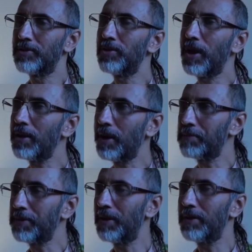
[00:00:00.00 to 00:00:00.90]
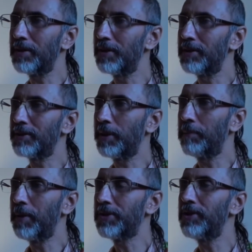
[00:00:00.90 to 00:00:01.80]
to run after
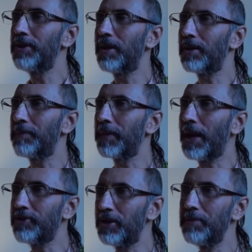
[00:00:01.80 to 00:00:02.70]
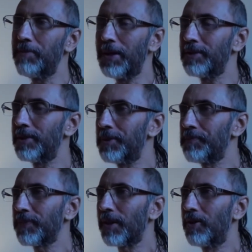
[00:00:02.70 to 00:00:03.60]
some material achievement,
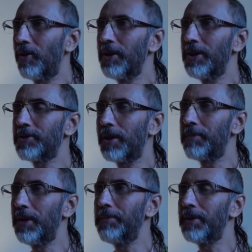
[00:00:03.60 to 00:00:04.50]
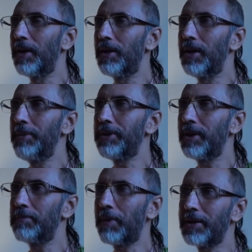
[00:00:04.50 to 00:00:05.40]
only some
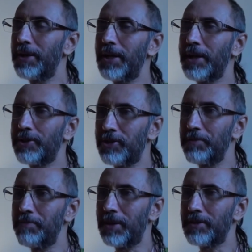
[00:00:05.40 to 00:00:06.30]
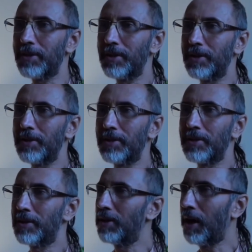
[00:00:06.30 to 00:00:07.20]
limited mundane achievement
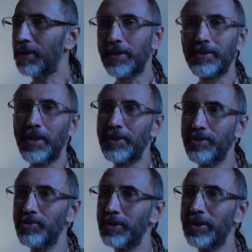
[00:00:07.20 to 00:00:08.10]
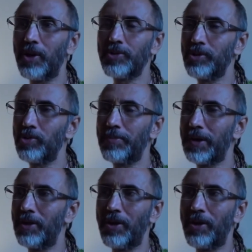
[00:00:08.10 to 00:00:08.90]
other than you, without you, my